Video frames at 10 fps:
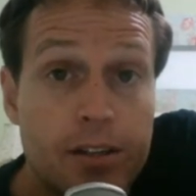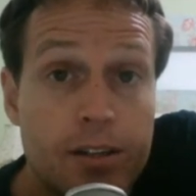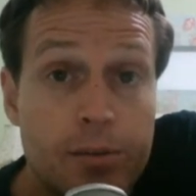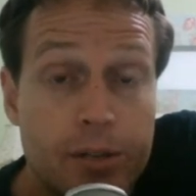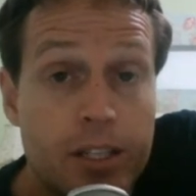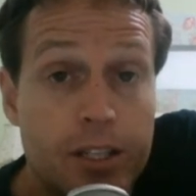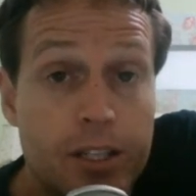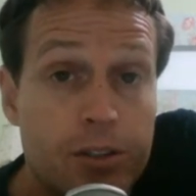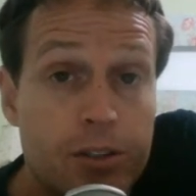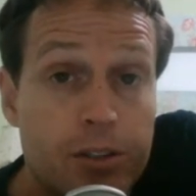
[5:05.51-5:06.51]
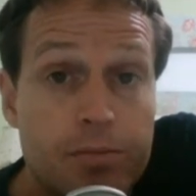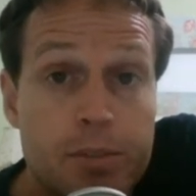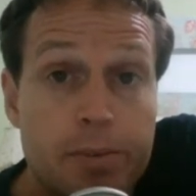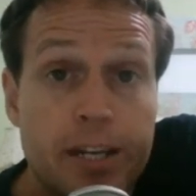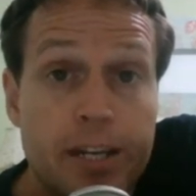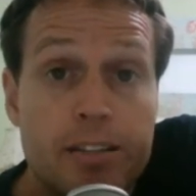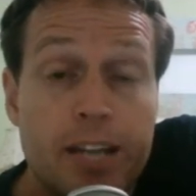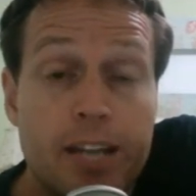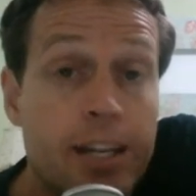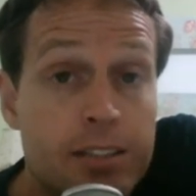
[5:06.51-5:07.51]
really new speakers
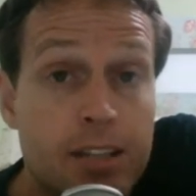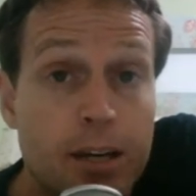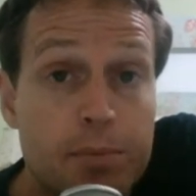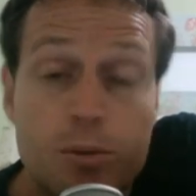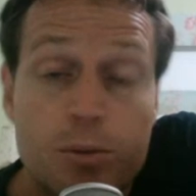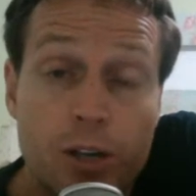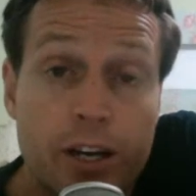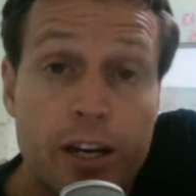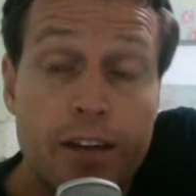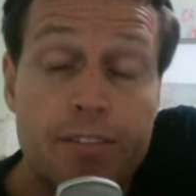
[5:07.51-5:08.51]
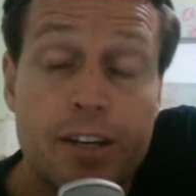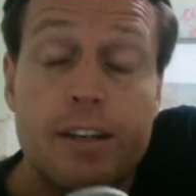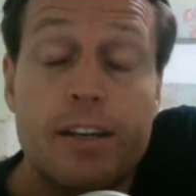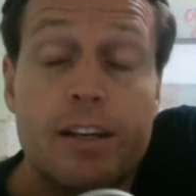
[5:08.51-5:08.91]
and subs, which I don't have yet,